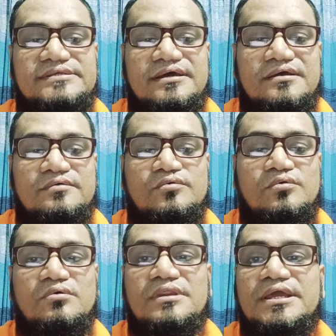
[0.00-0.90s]

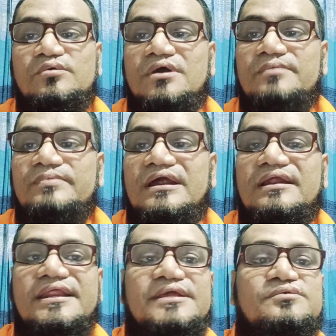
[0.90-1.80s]
Google Keyword
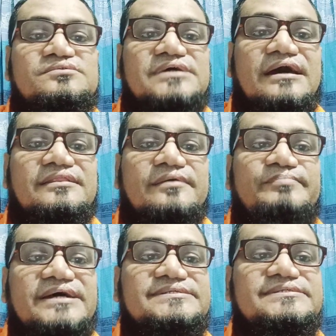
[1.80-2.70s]
Planner use and the
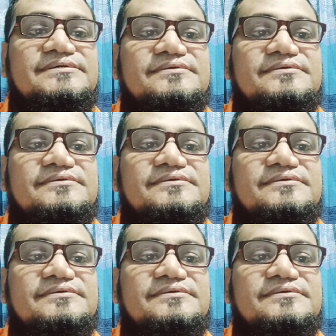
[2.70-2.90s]
best.